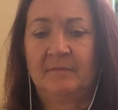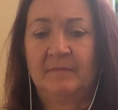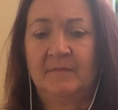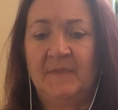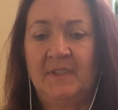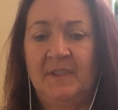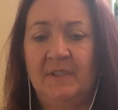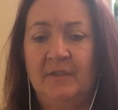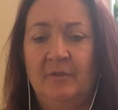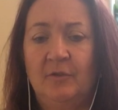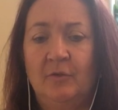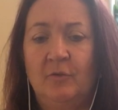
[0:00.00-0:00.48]

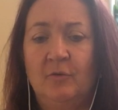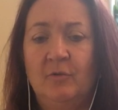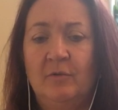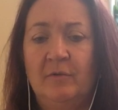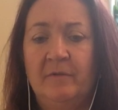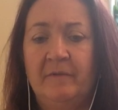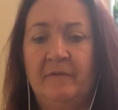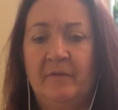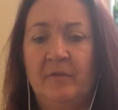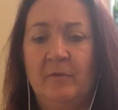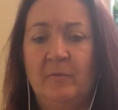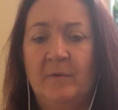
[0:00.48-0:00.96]
Letting go
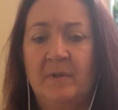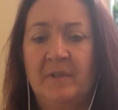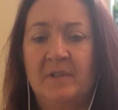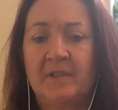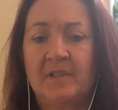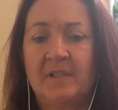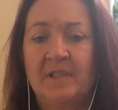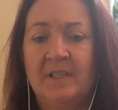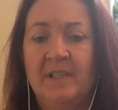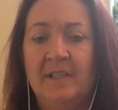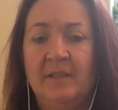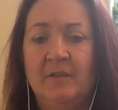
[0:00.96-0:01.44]
of the
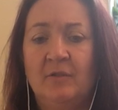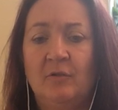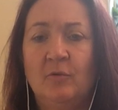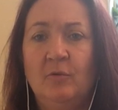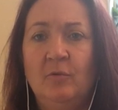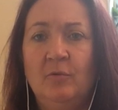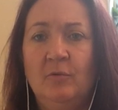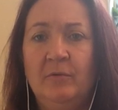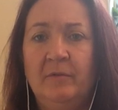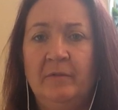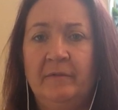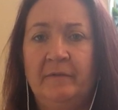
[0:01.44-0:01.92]
words, let
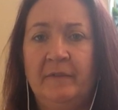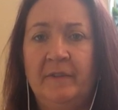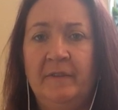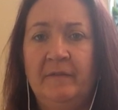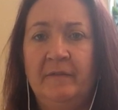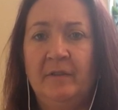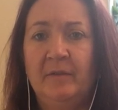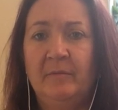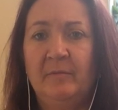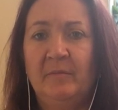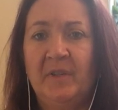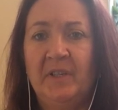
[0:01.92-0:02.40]
go of
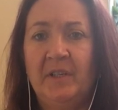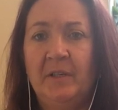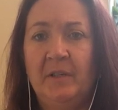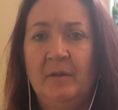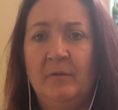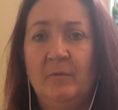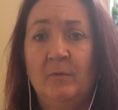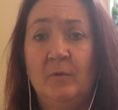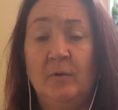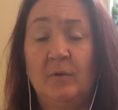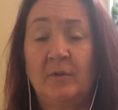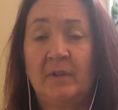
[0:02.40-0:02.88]
even
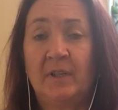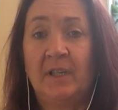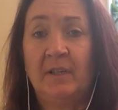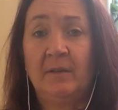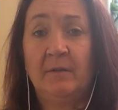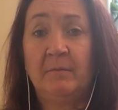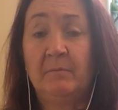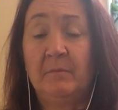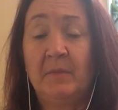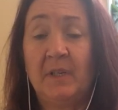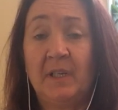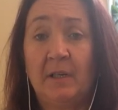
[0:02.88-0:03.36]
what
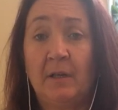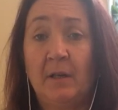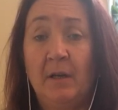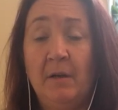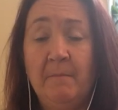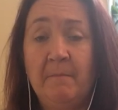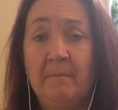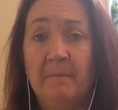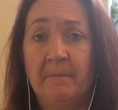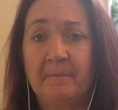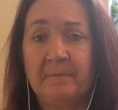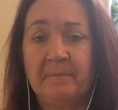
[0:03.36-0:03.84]
may
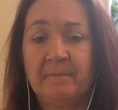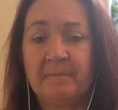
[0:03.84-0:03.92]
come.